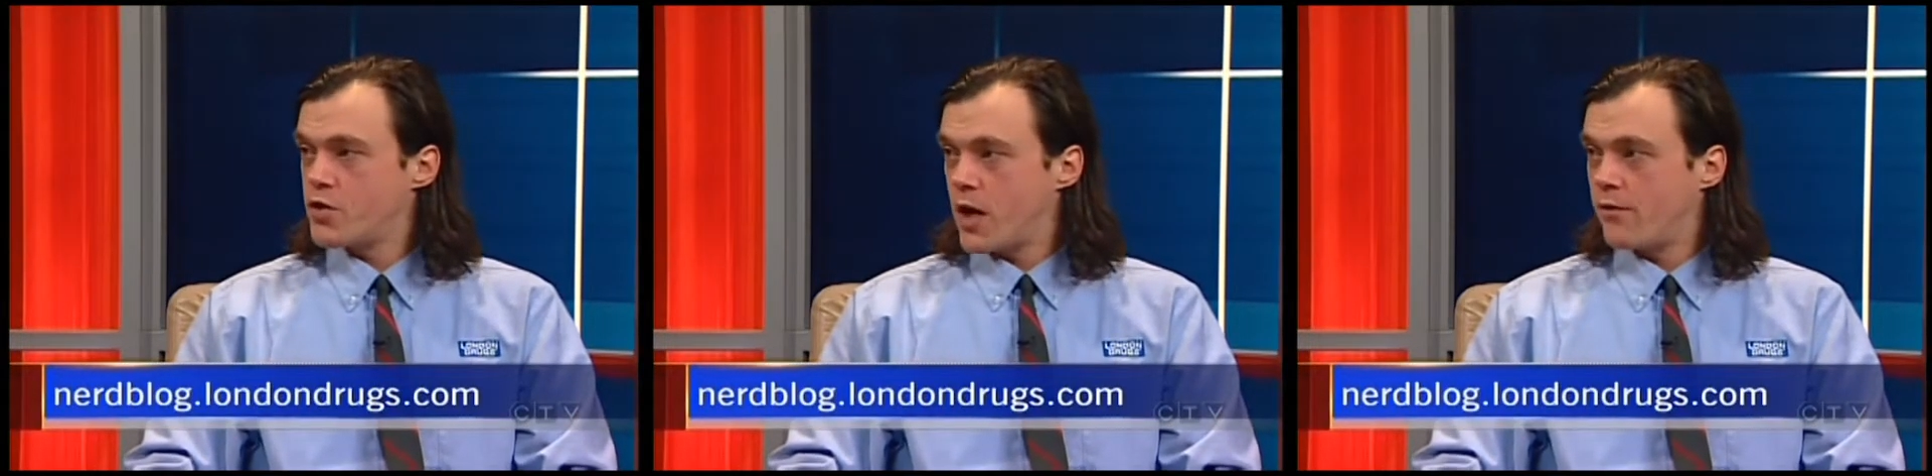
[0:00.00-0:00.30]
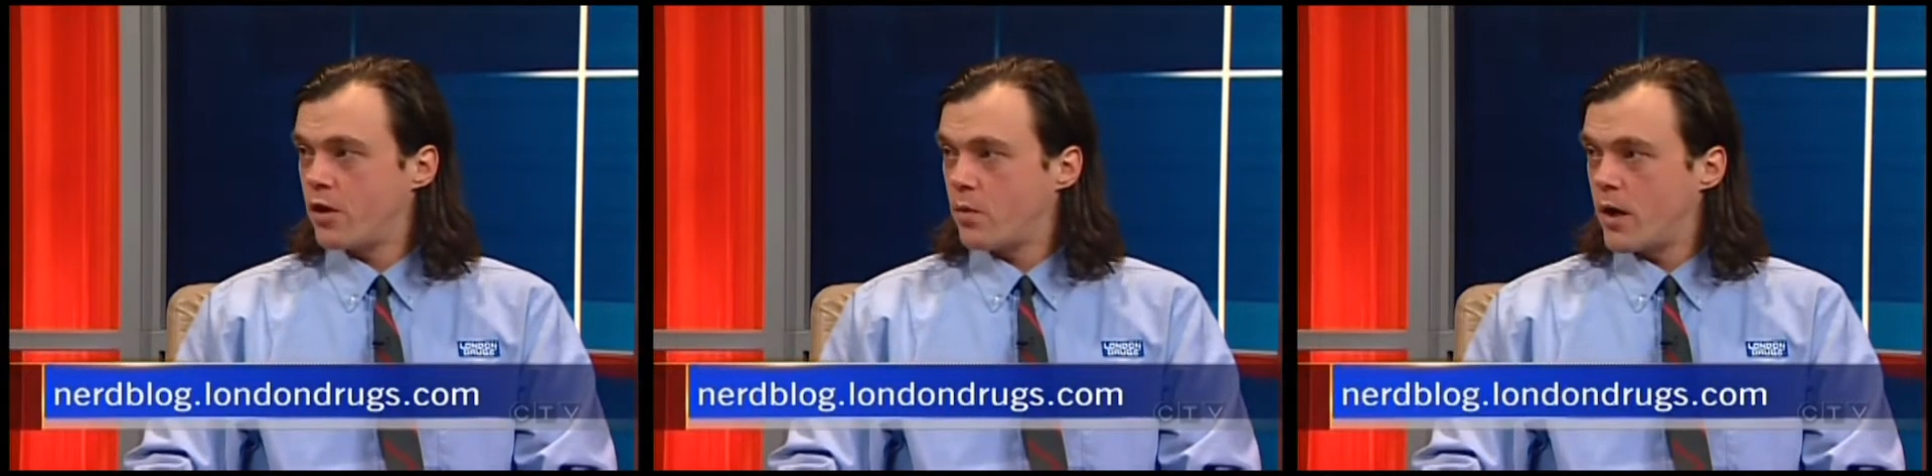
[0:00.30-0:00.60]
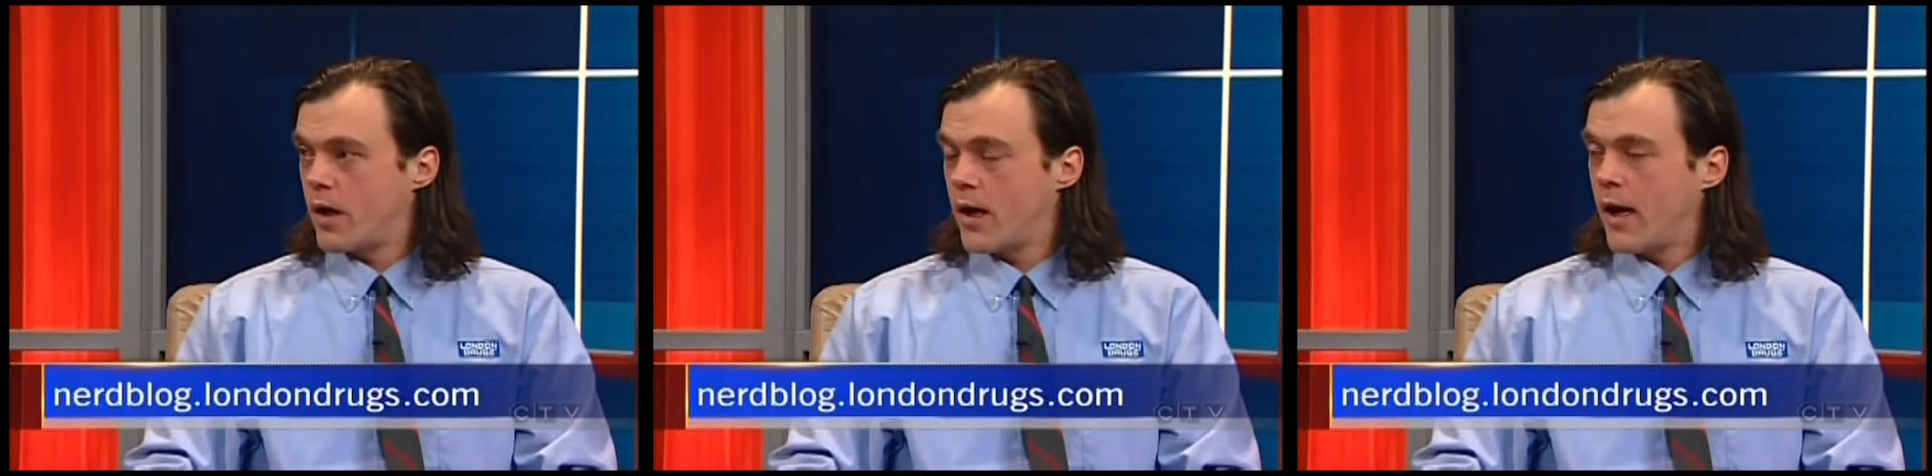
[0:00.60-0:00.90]
Java you're
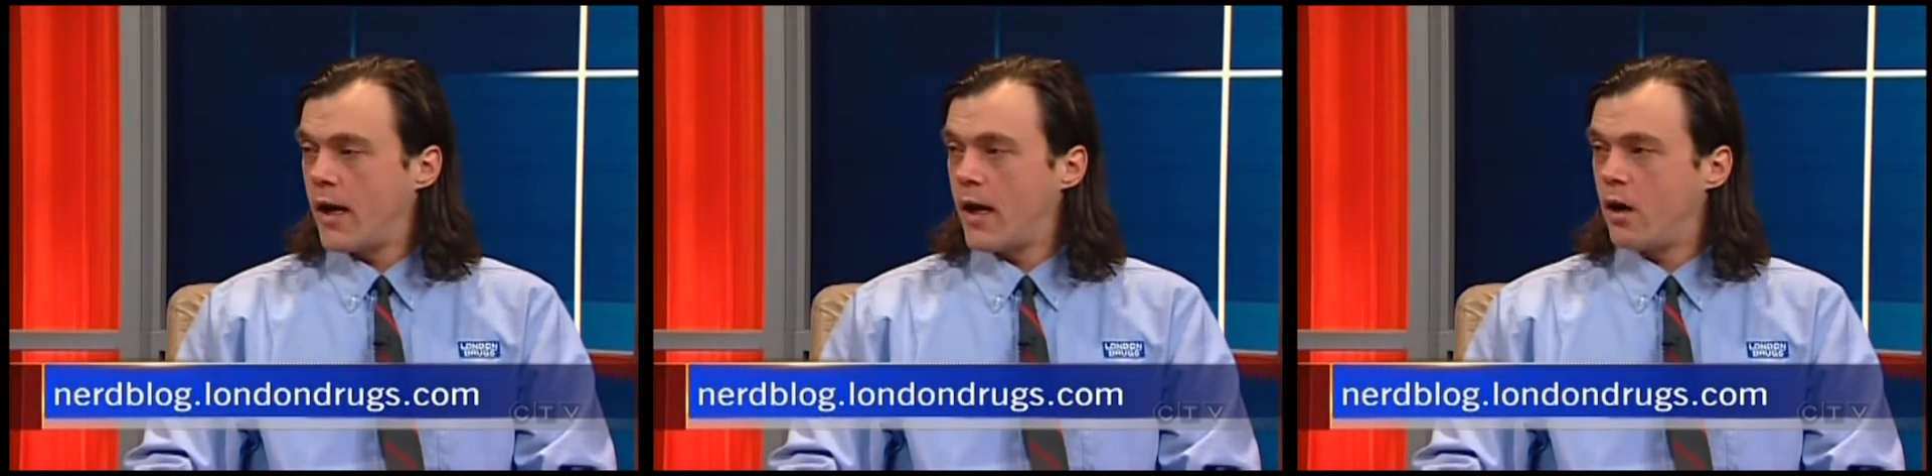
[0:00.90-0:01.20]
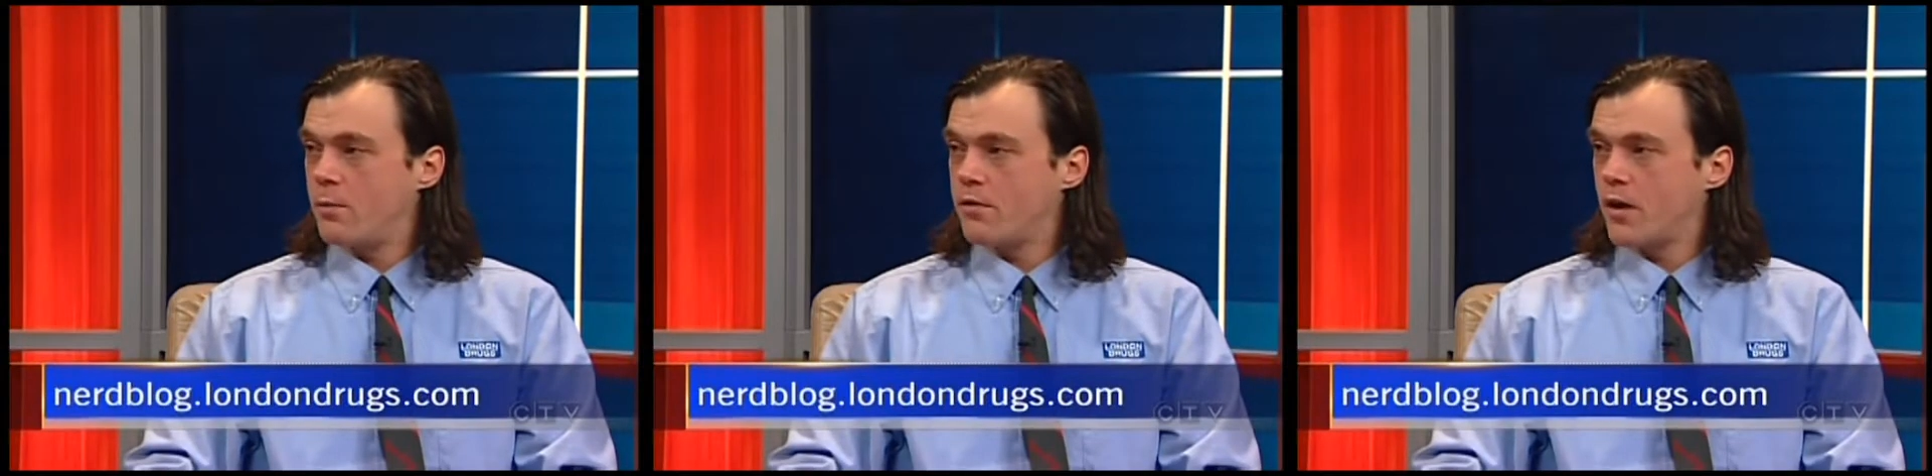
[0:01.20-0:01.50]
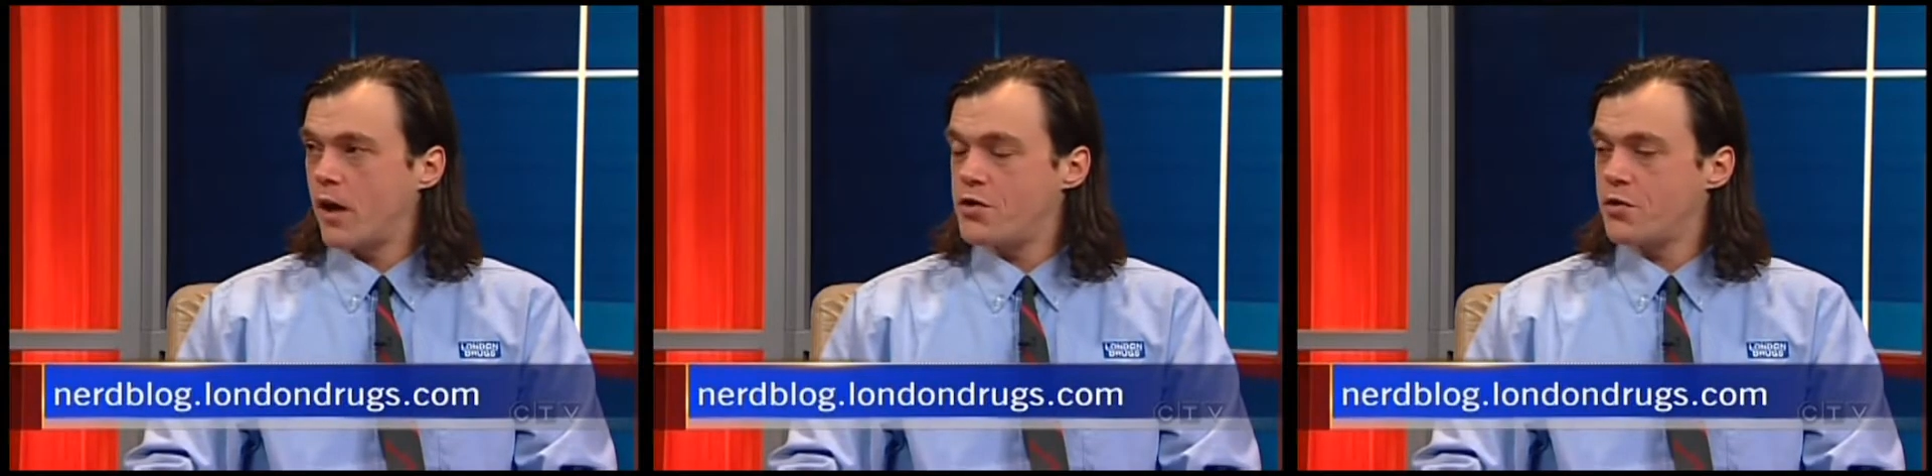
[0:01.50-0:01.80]
running and helps
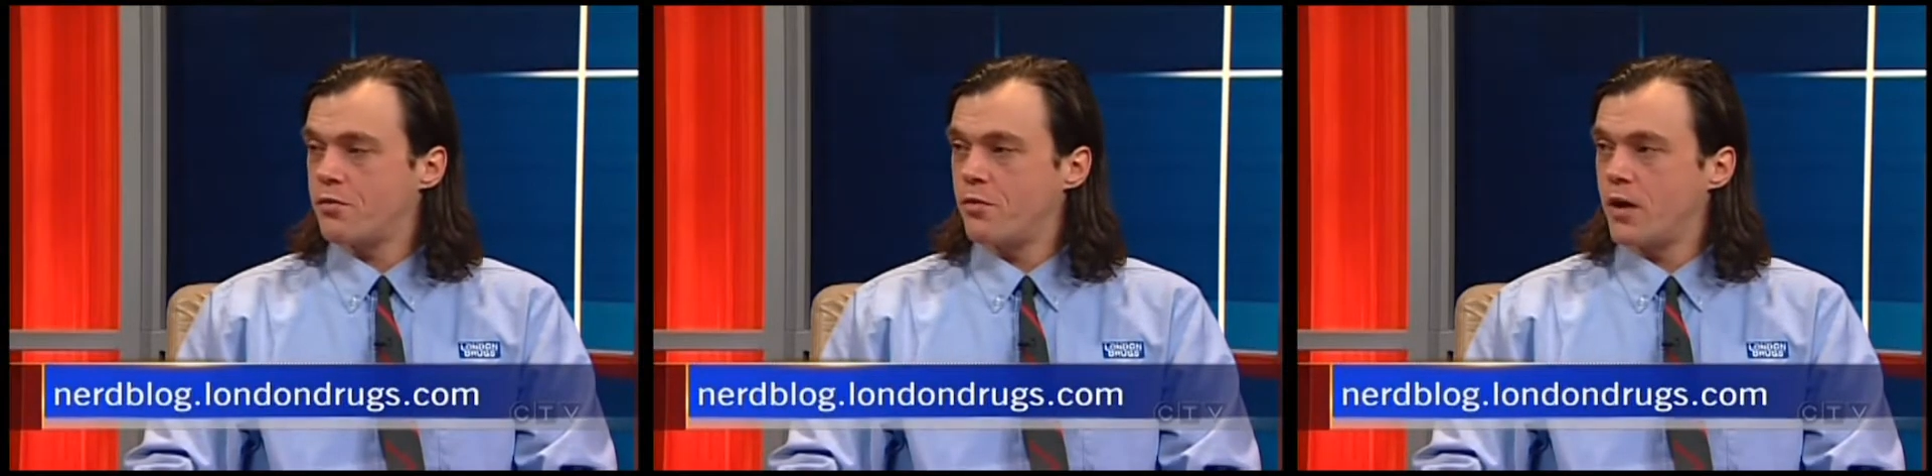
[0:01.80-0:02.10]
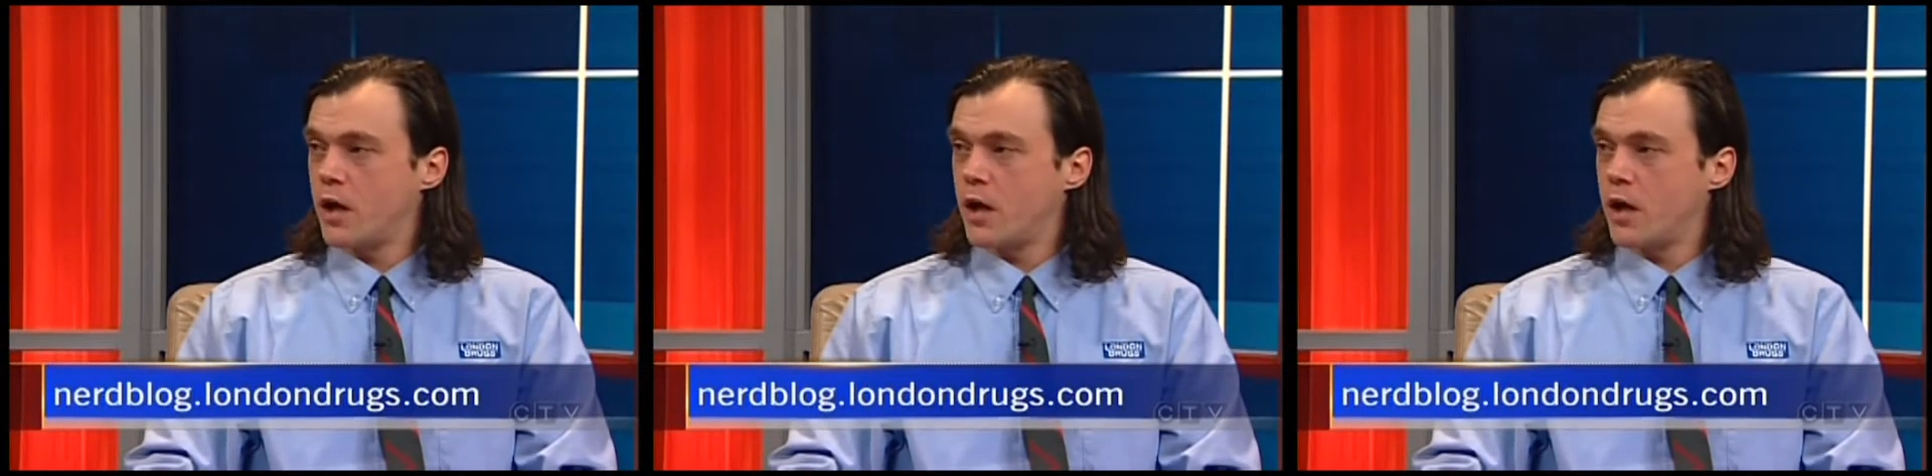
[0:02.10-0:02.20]
guide you through